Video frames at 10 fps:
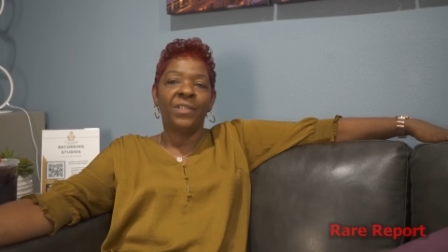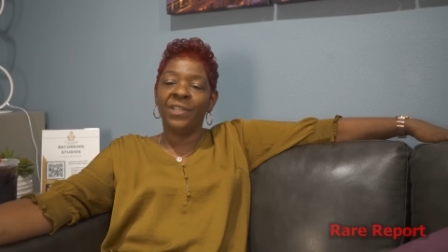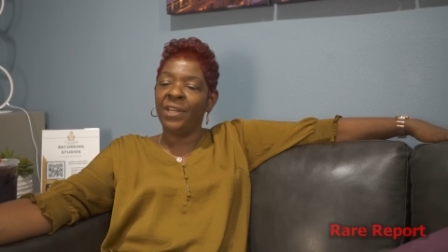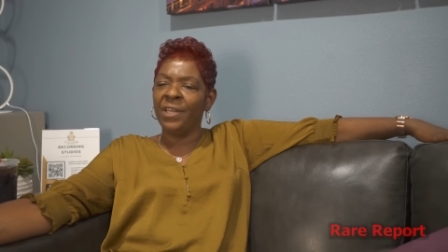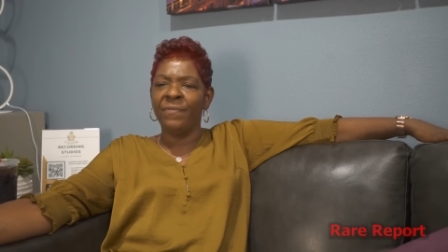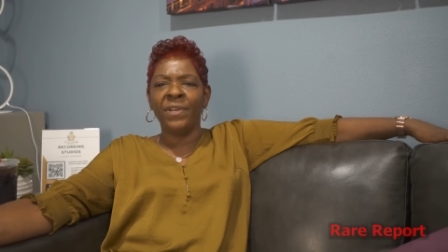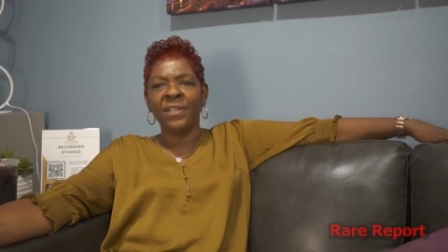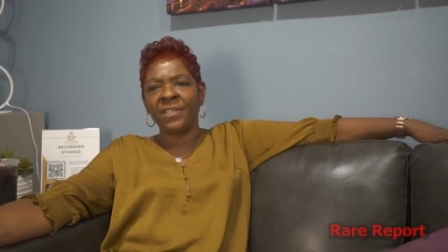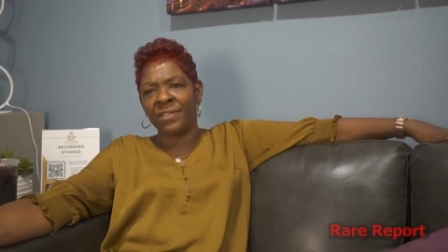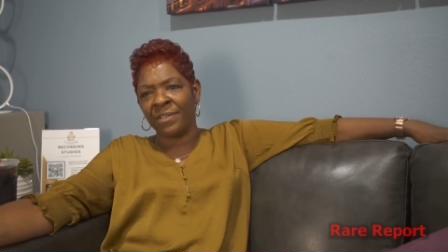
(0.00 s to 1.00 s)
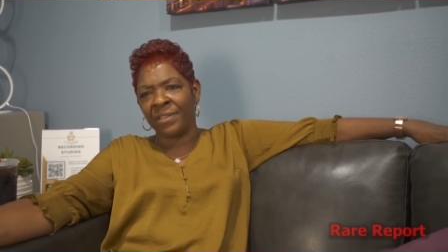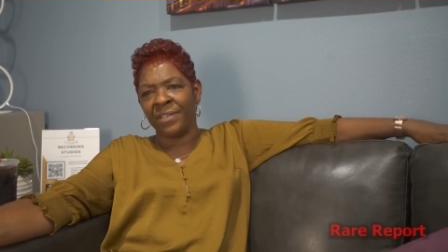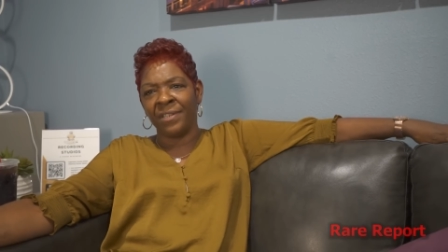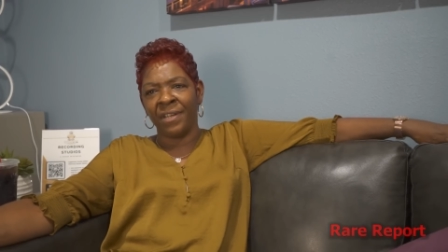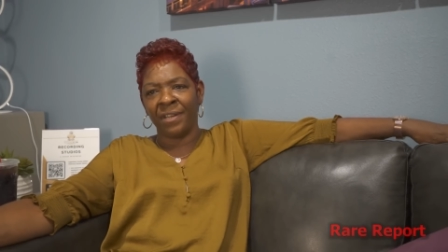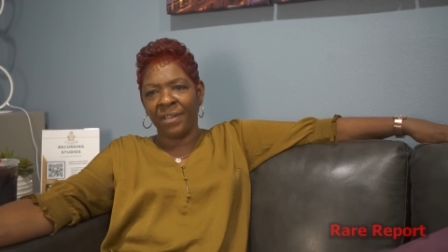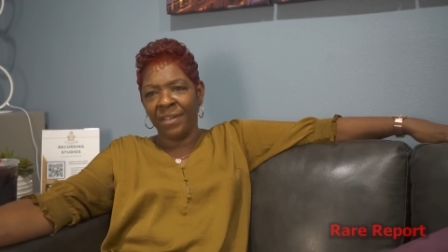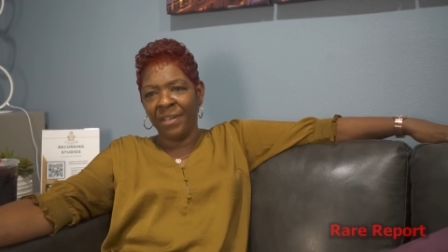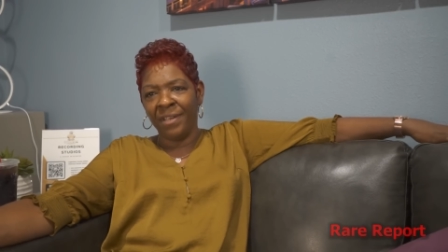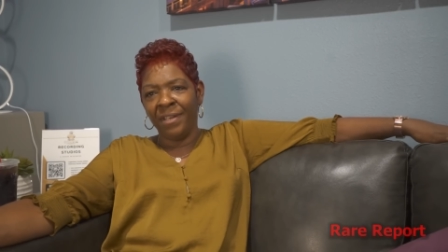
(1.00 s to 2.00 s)
She didn't even listen to the DA.
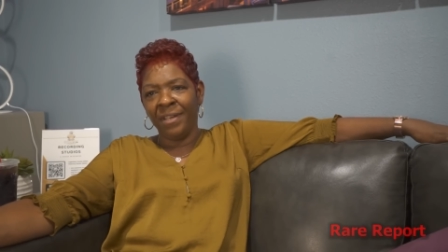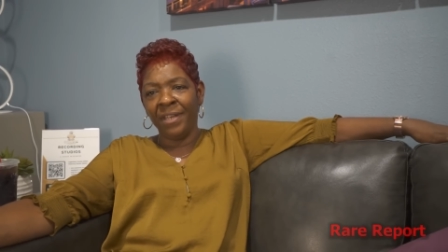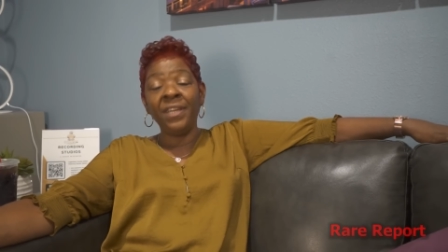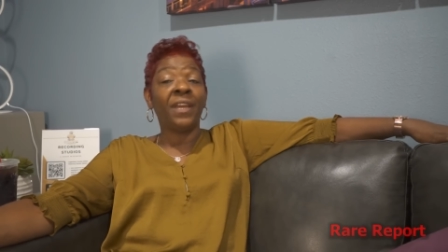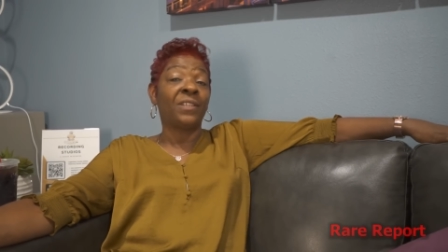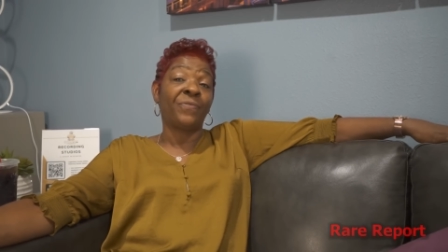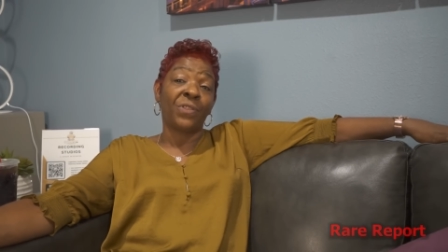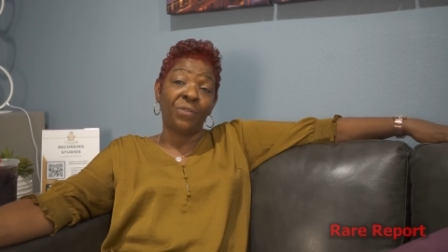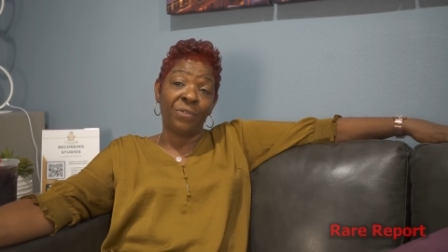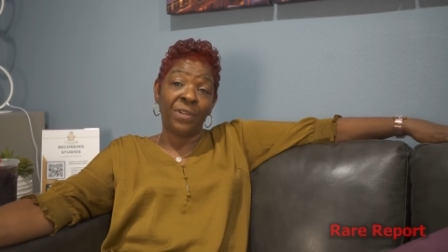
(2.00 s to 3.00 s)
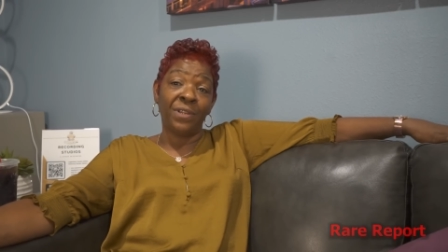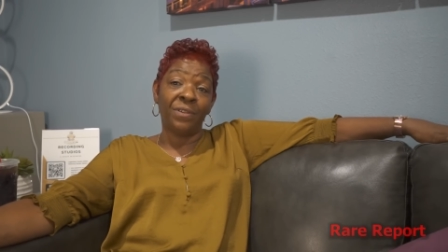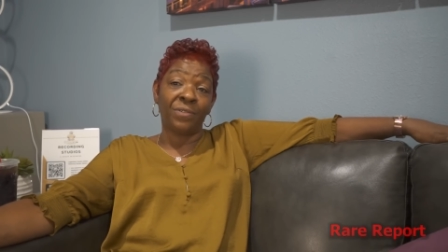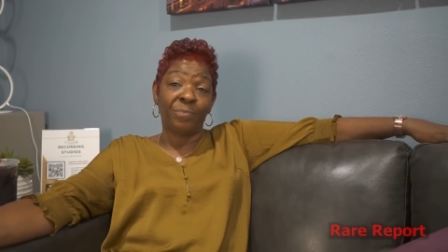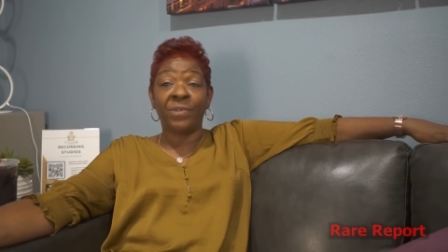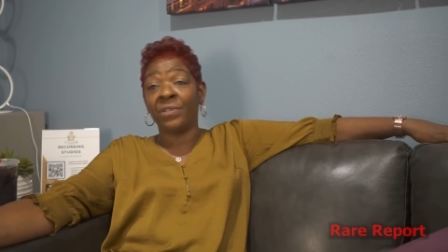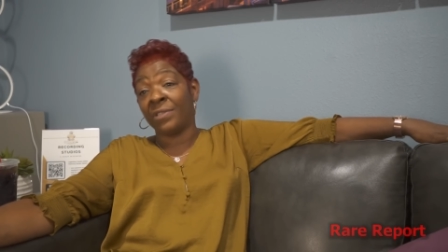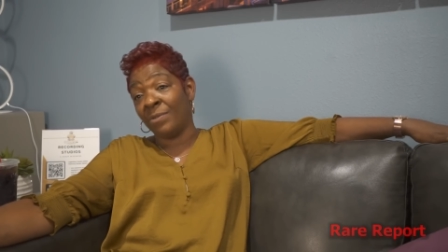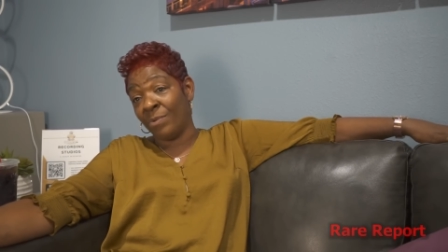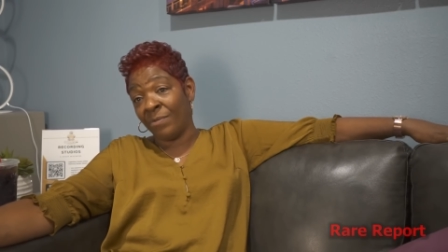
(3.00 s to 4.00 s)
He asked for 30 years
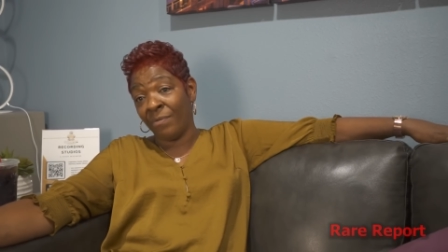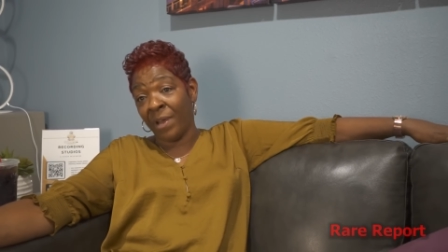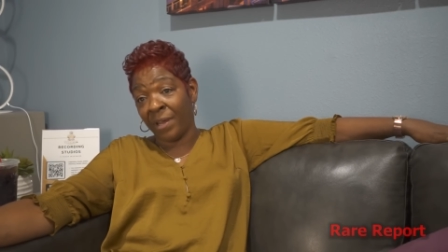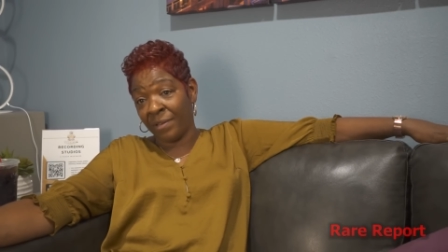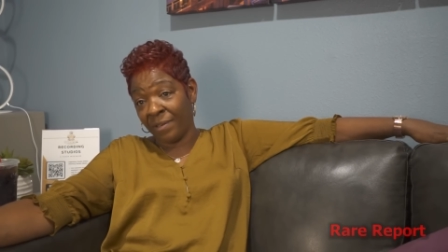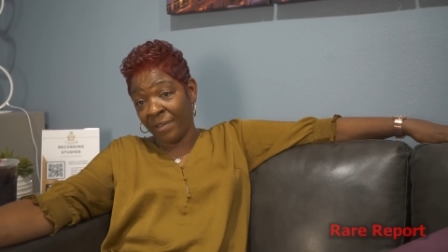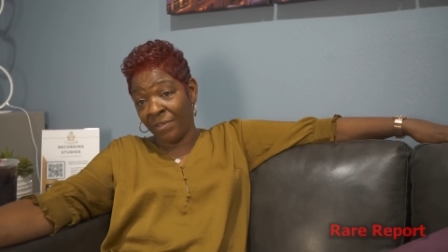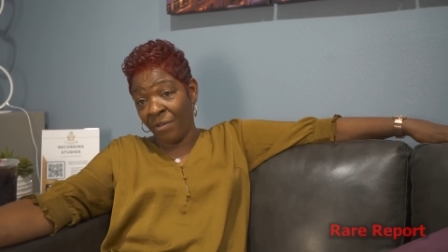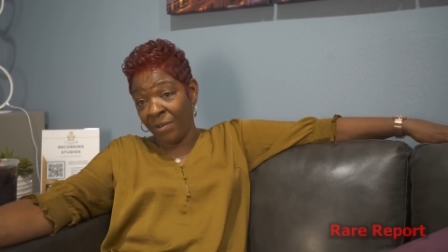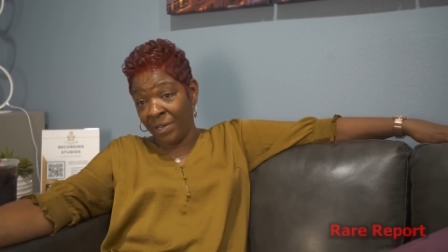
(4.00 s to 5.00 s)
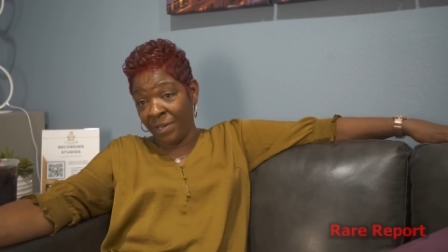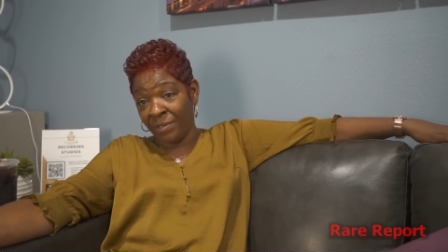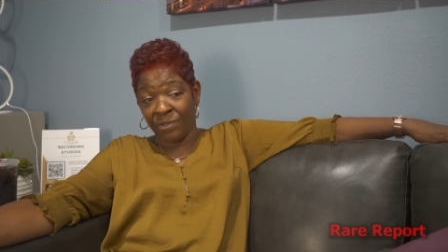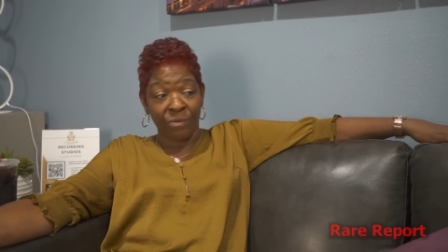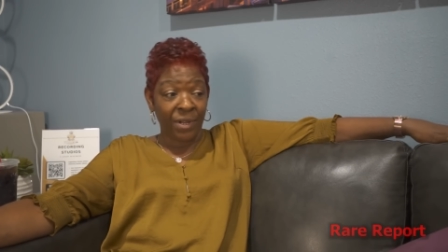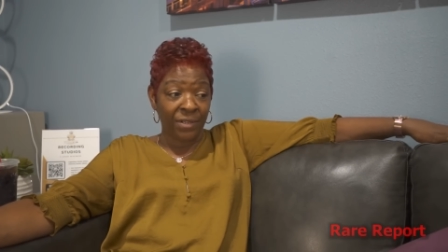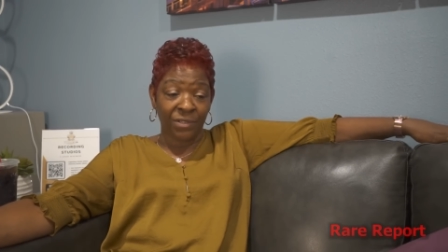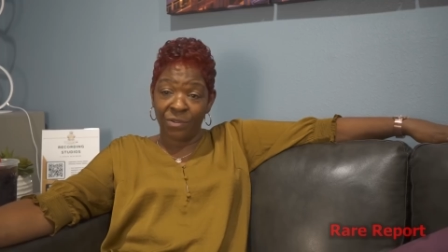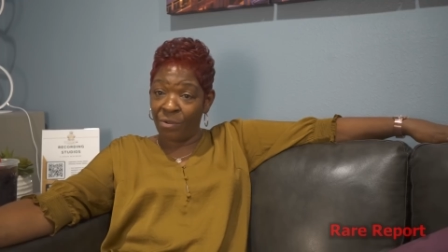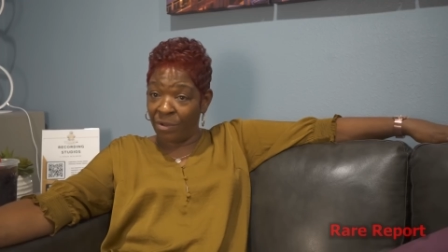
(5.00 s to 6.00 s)
because he wouldn't rat. 30 years on
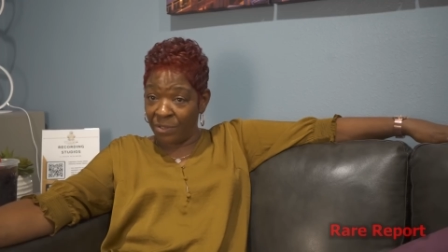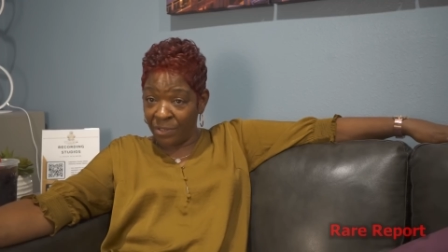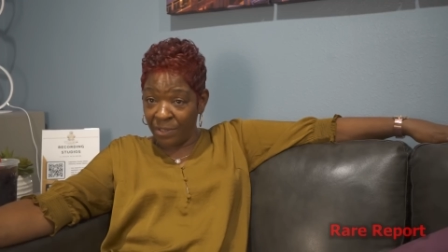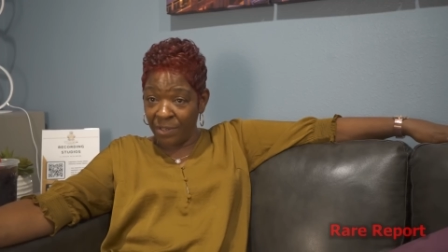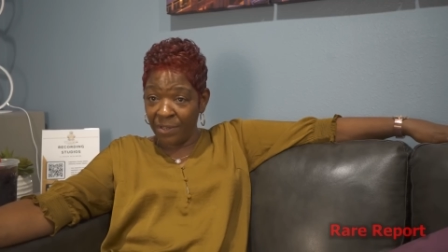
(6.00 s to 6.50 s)
that charge.